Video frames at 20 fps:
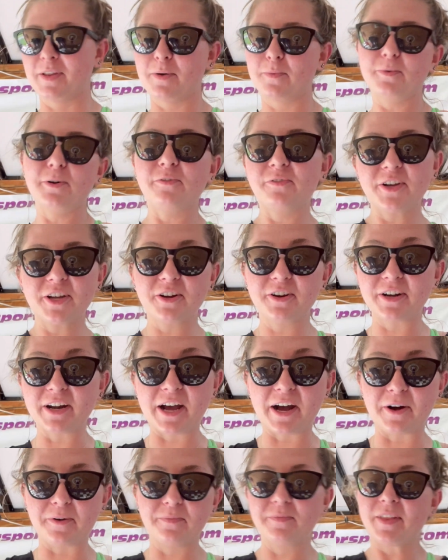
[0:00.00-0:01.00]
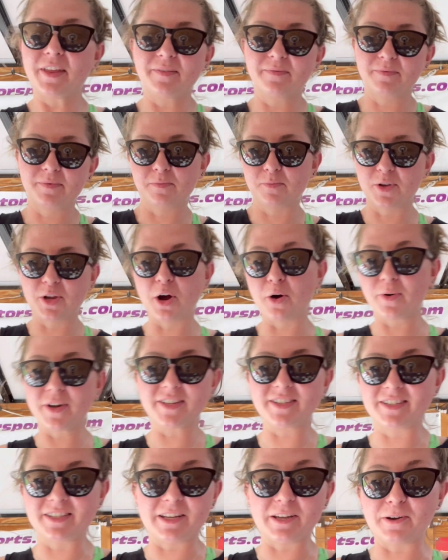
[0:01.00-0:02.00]
we'll figure it out. We
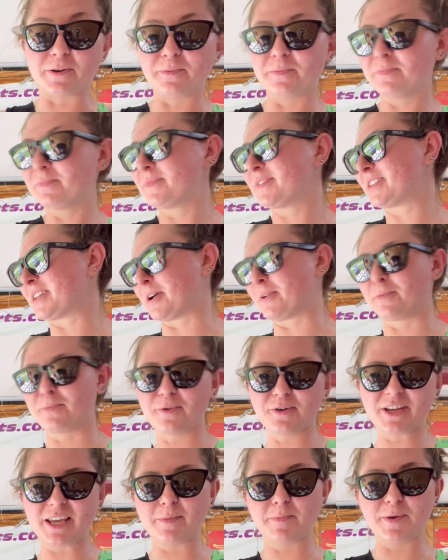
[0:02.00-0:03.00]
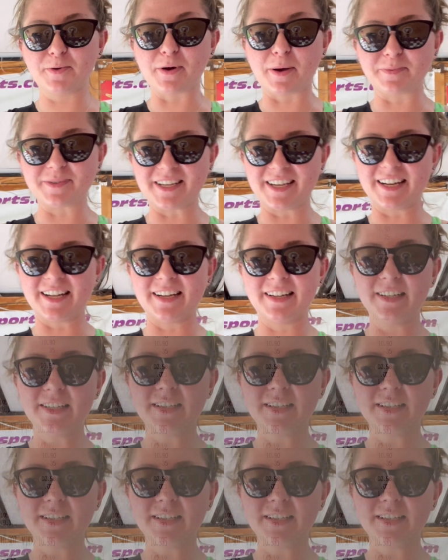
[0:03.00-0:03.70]
always do. So we'll keep you updated.